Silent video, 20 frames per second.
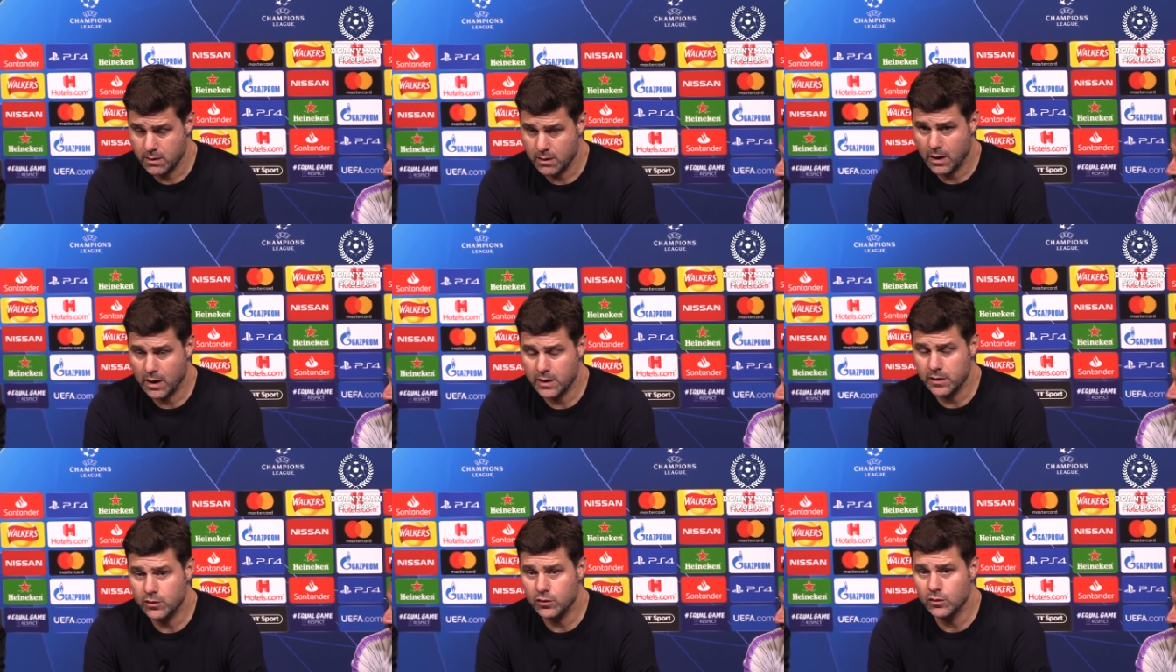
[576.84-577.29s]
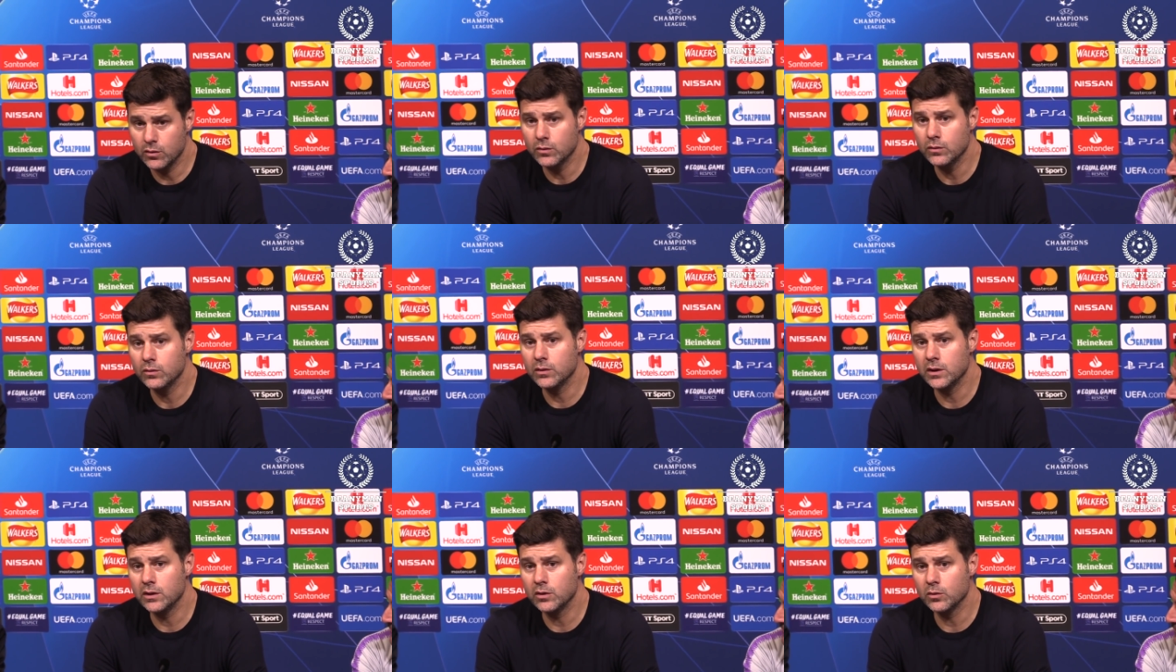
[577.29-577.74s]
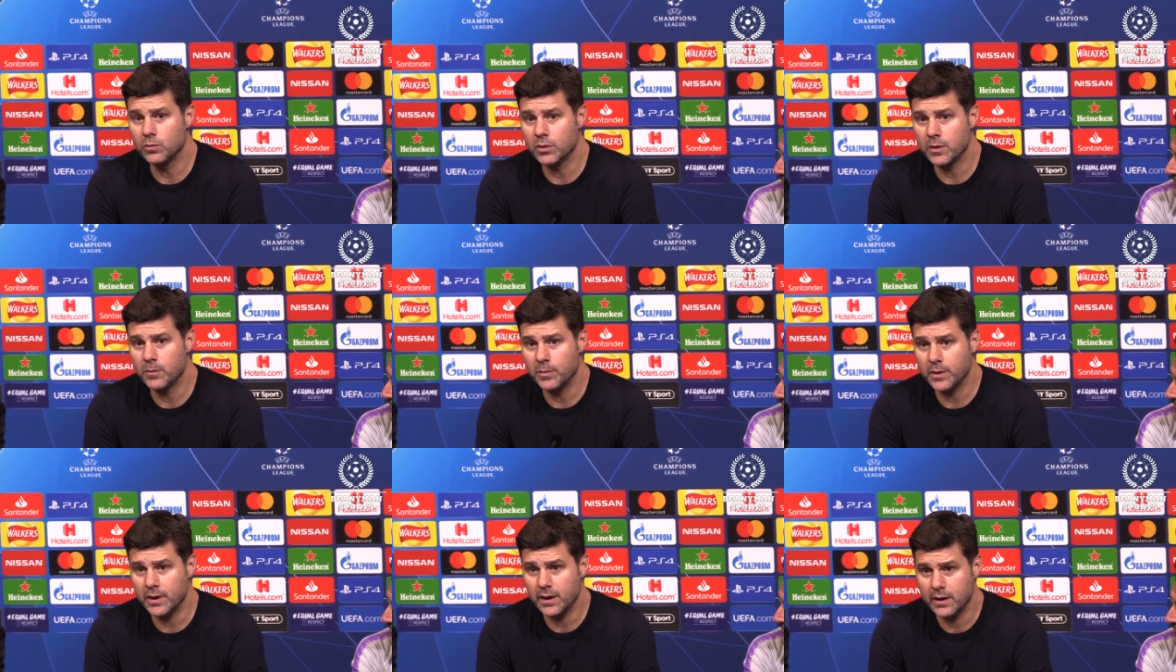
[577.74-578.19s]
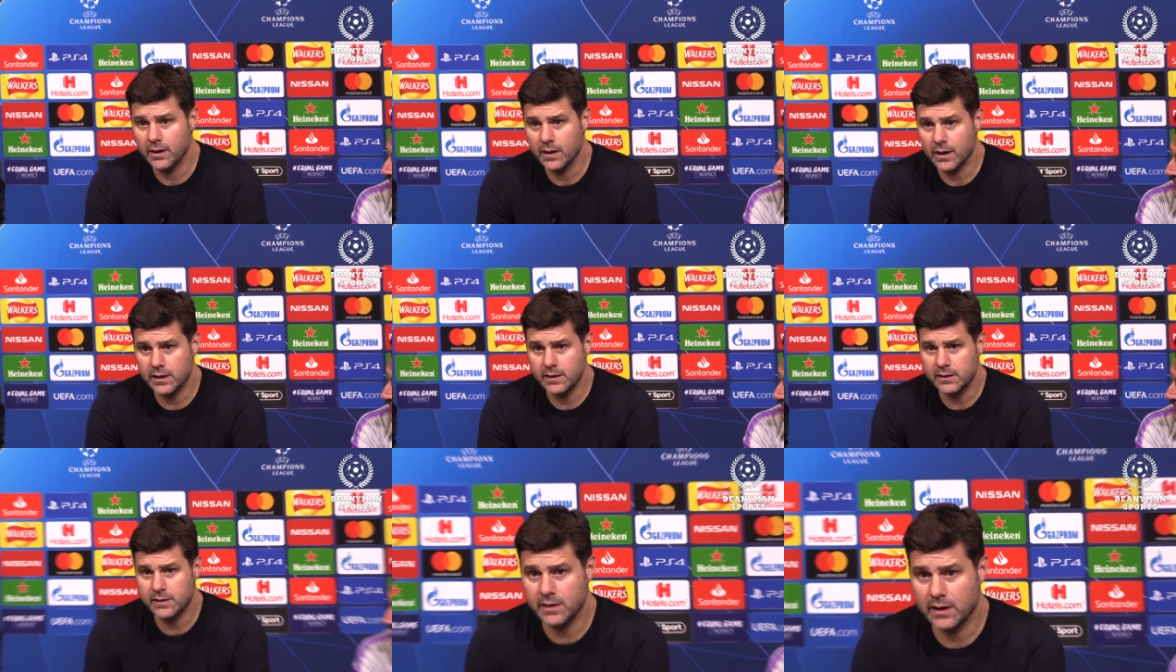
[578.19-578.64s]
and you need to prepare
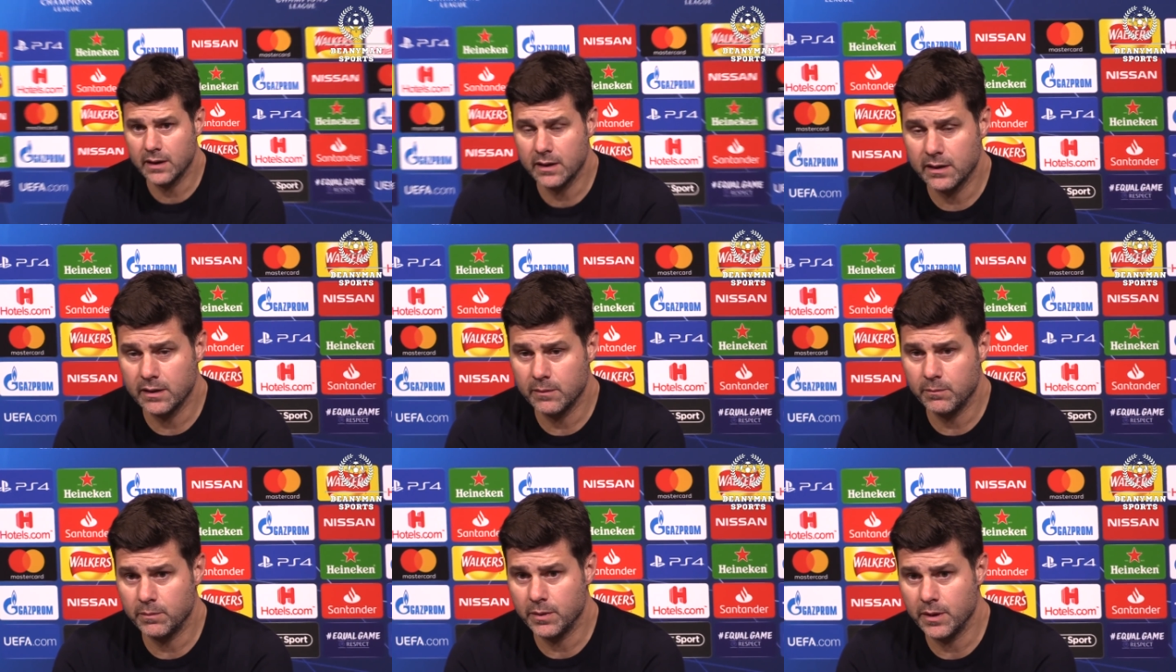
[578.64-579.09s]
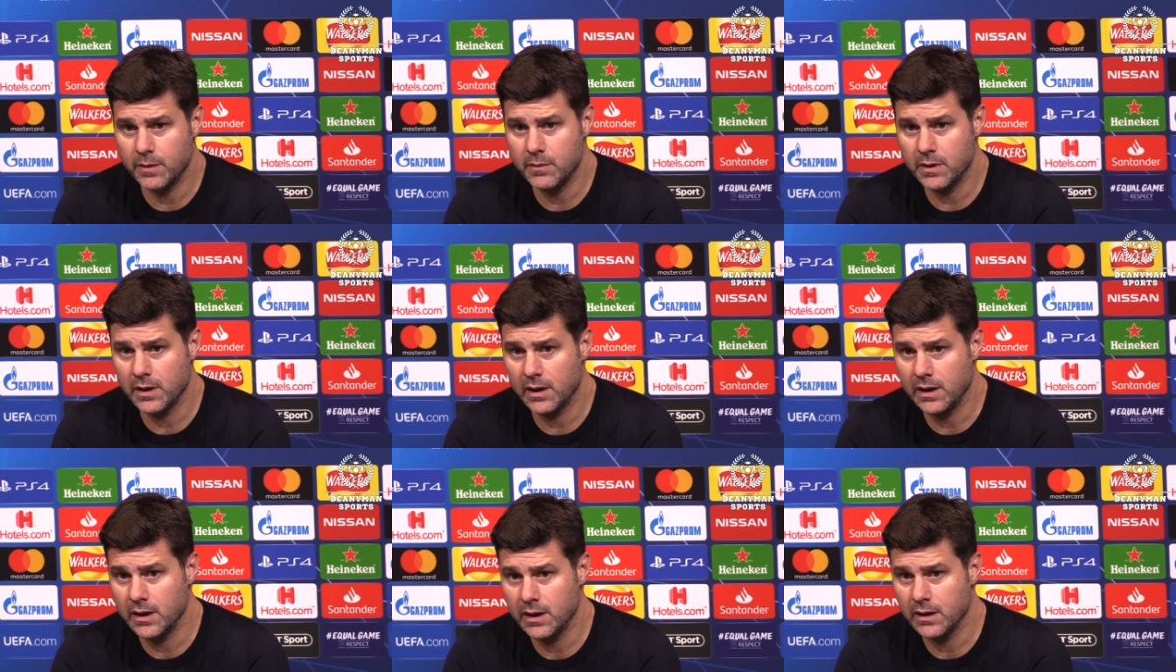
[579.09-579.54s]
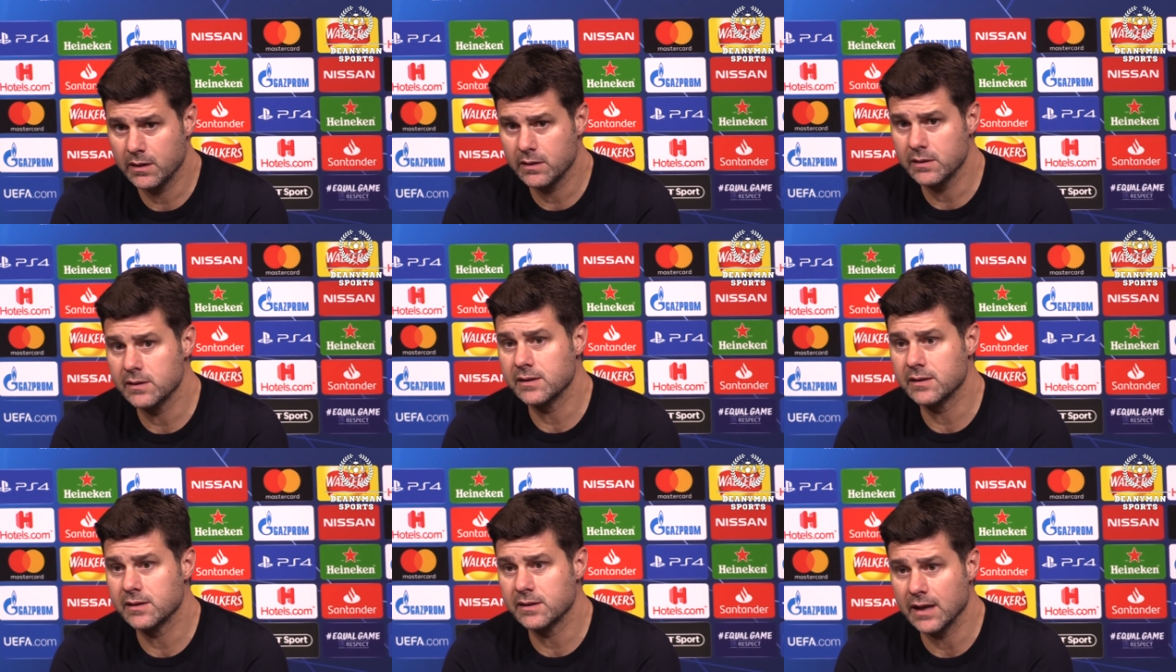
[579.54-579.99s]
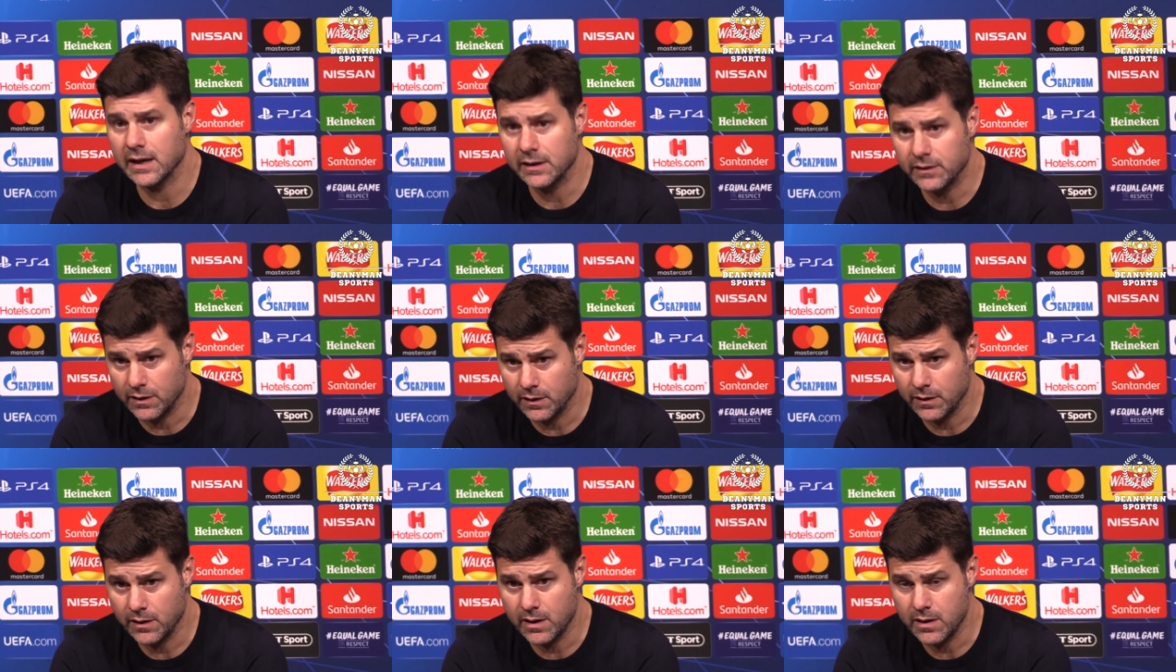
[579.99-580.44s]
and start the Premier League
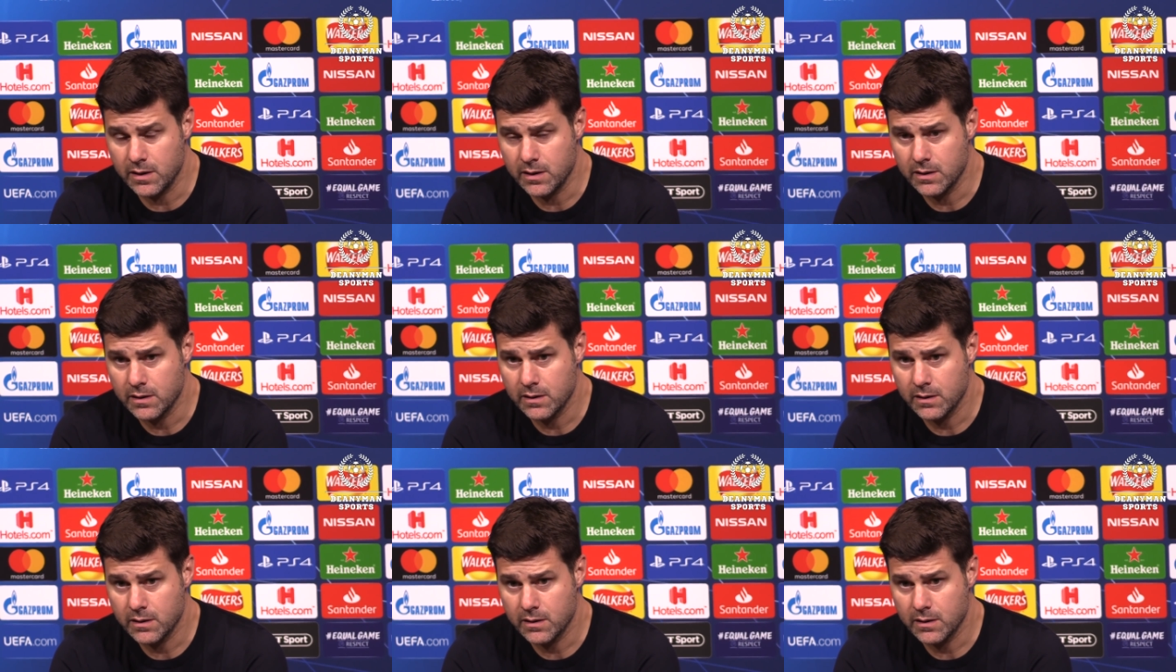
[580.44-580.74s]
Saturday.